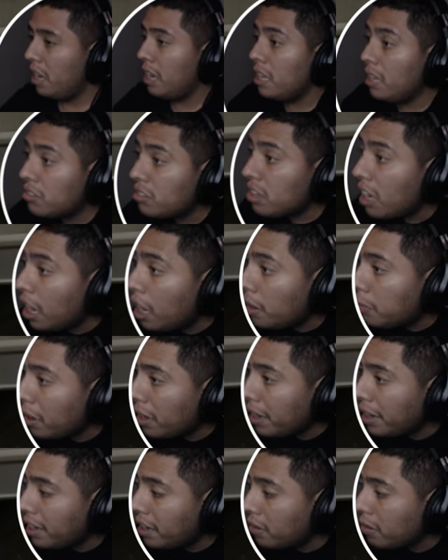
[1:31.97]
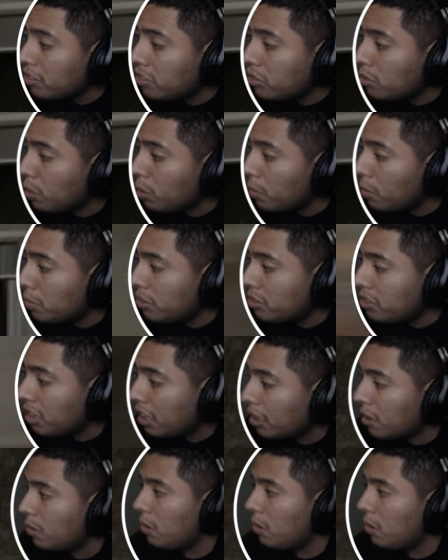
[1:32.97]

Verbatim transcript: And the time right here is oh sick.